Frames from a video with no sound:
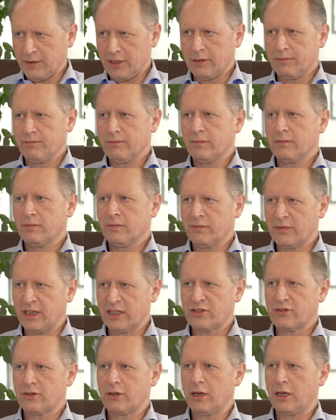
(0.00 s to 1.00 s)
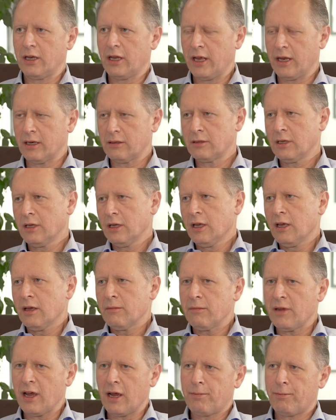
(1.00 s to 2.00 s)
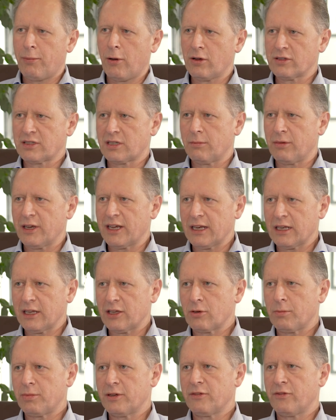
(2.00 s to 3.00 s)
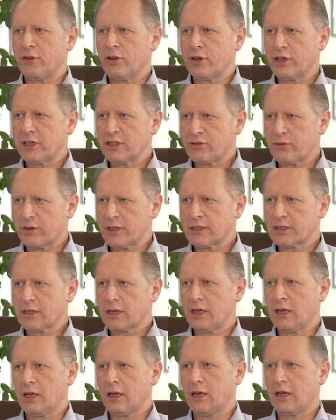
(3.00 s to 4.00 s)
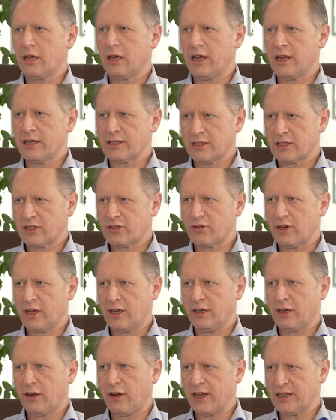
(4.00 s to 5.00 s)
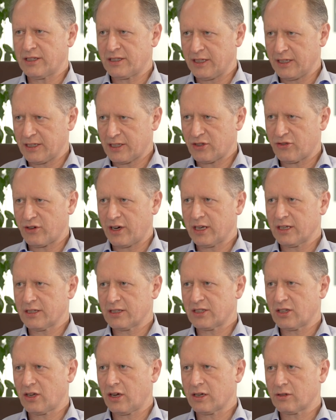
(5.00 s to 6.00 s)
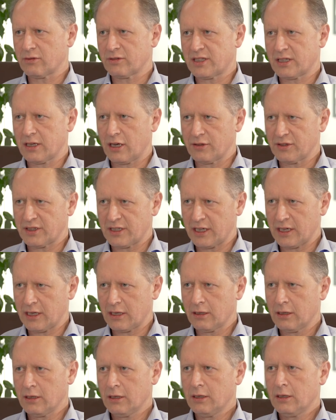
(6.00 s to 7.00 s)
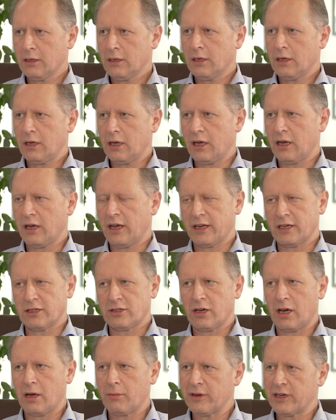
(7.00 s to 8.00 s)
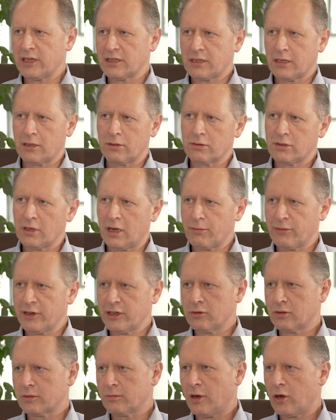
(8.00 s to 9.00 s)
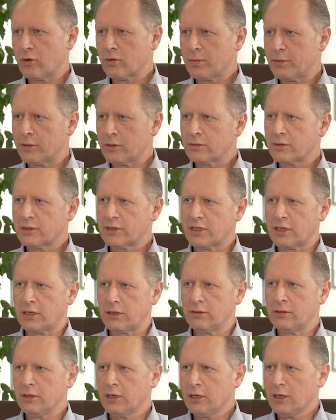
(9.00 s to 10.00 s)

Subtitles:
Yeah, that's right. And possibly a little bit of earnings risk as the Australian cycle slows down at a time when it's at all-time record multiples. So